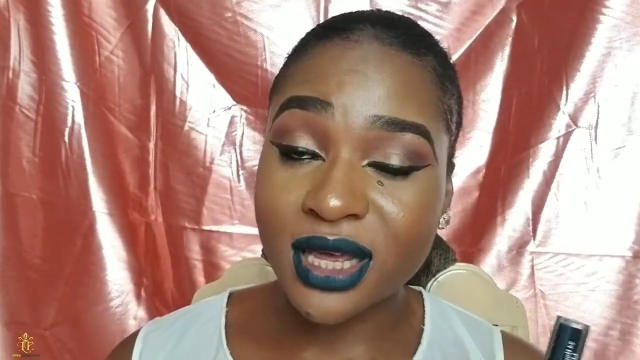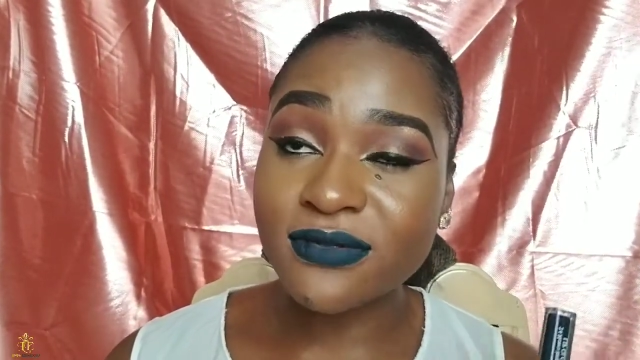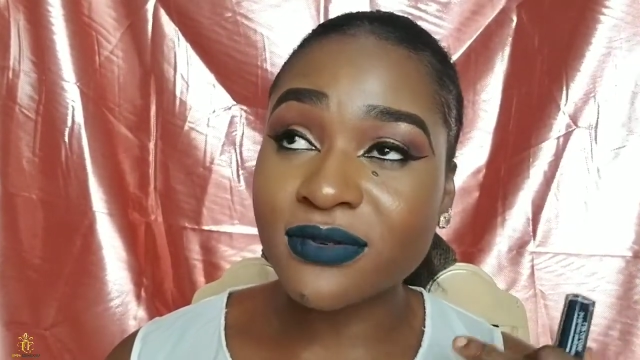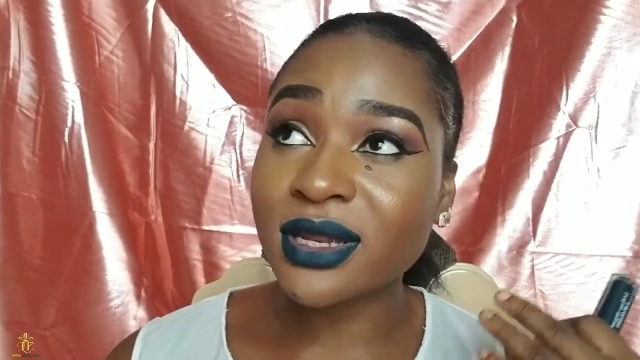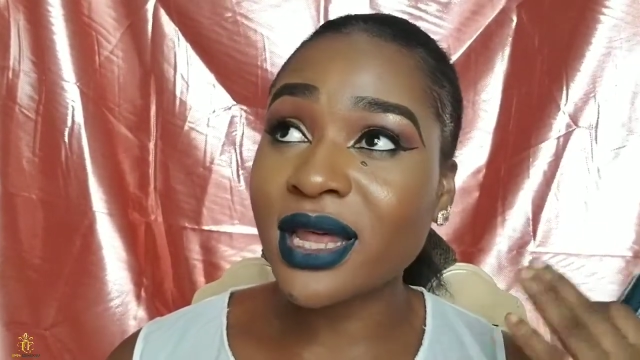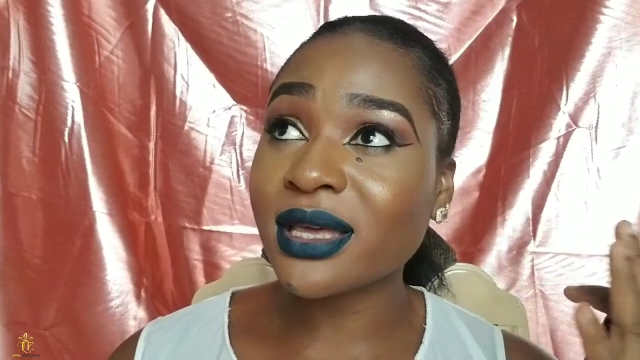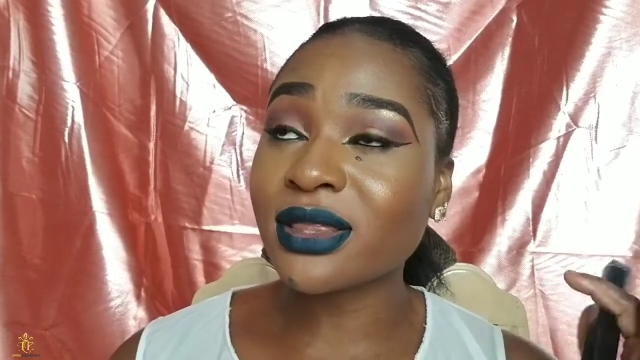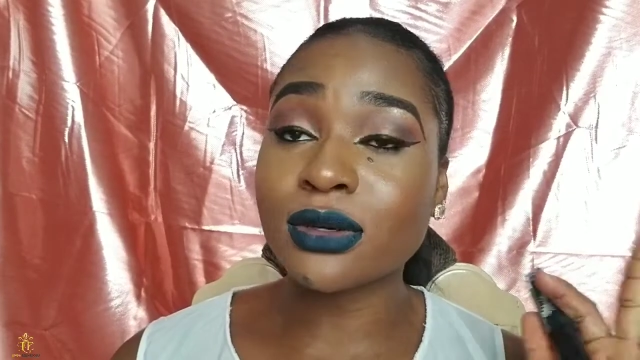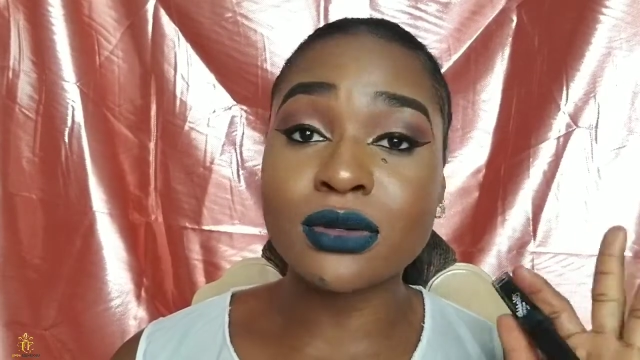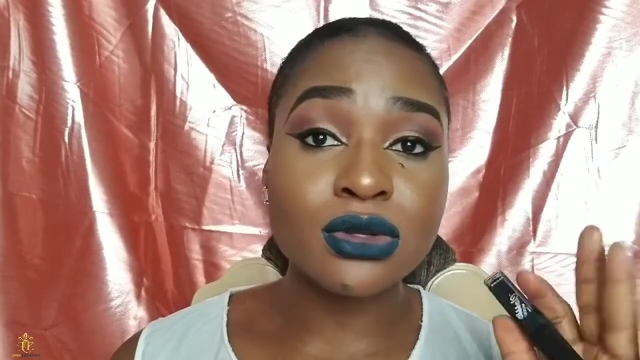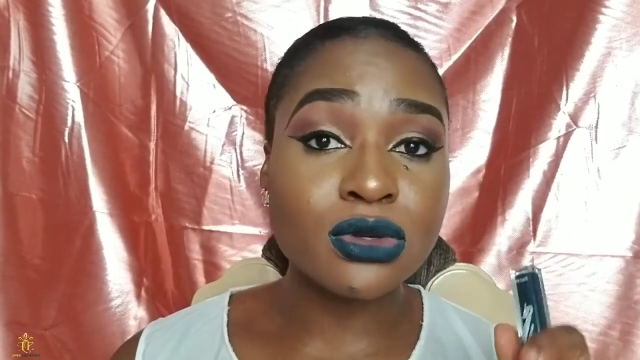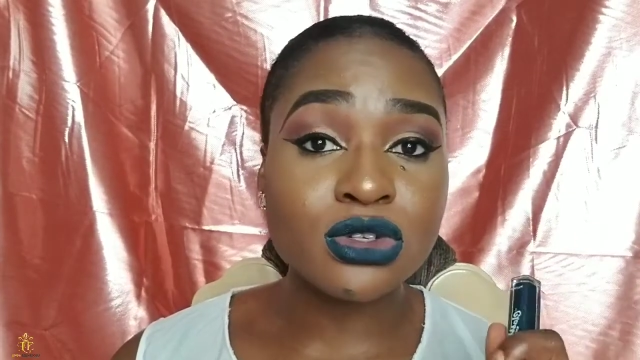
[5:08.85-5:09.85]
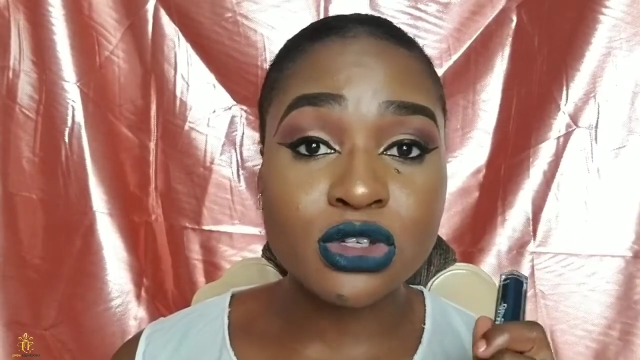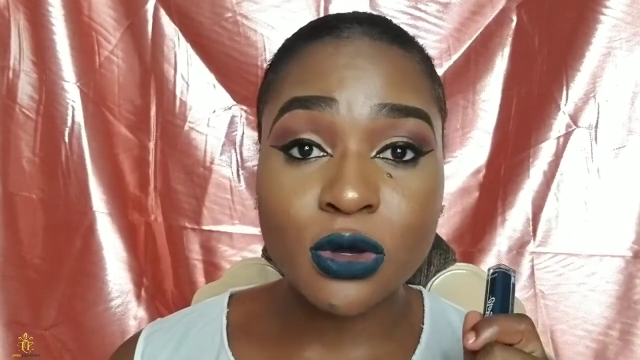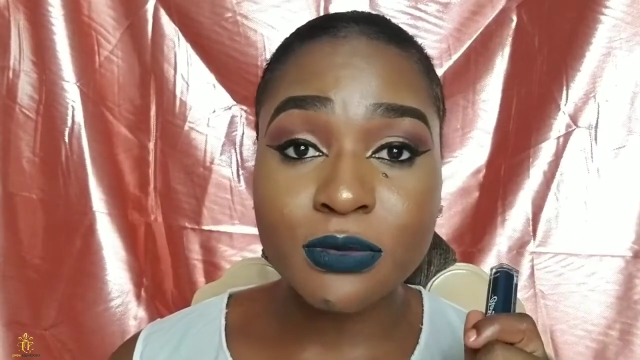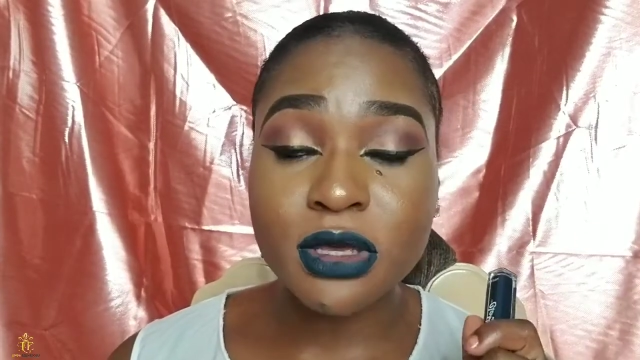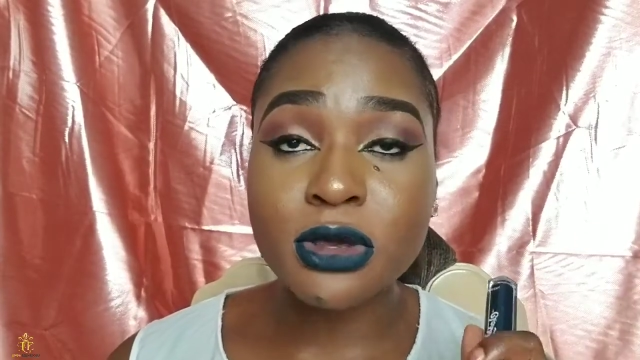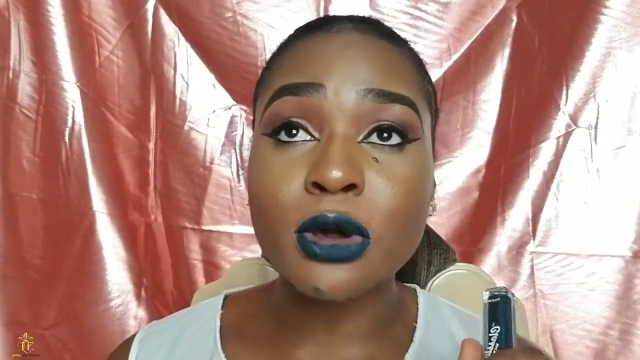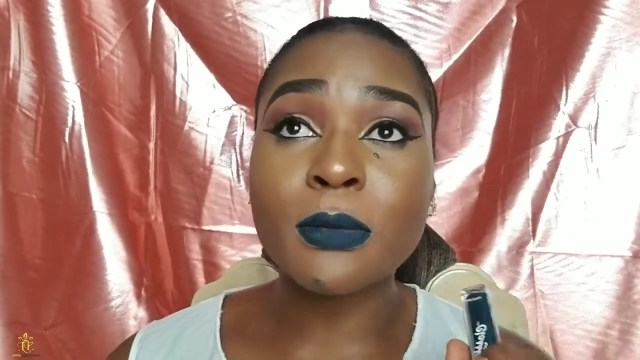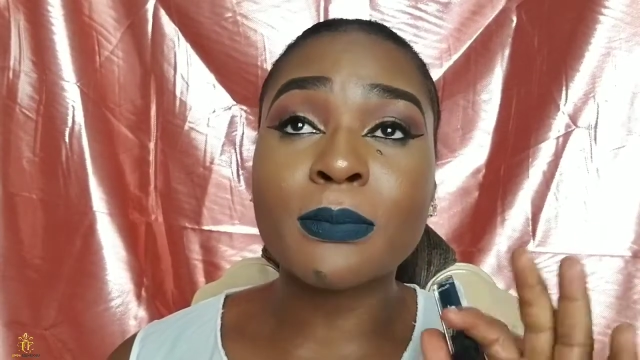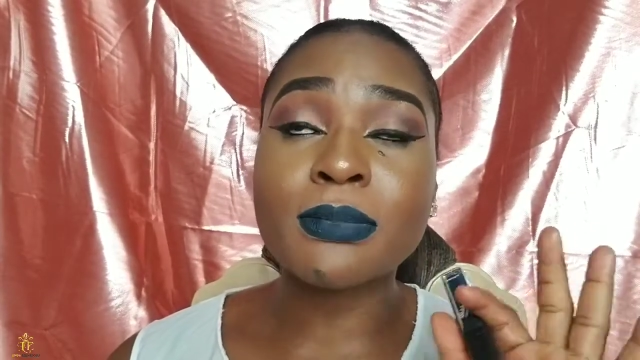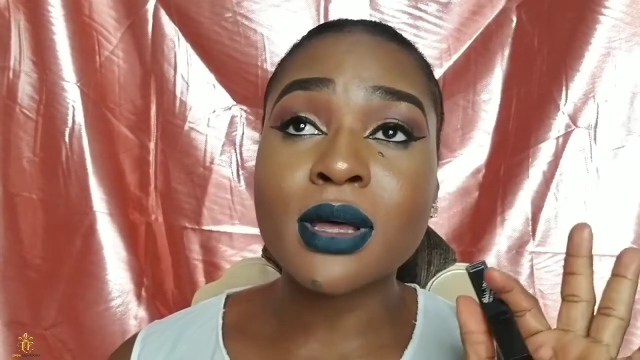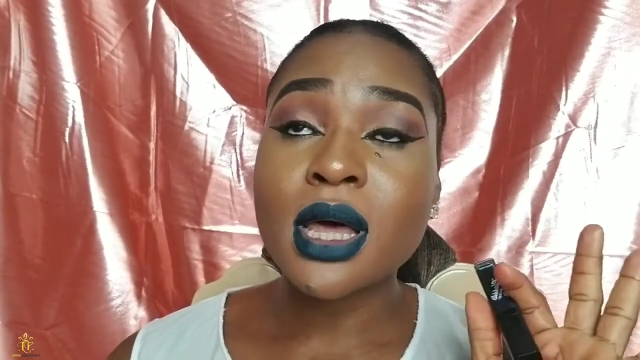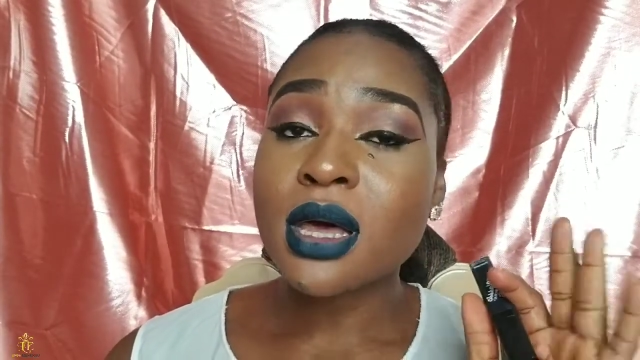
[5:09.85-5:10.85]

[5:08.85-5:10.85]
if you like the unusual makeup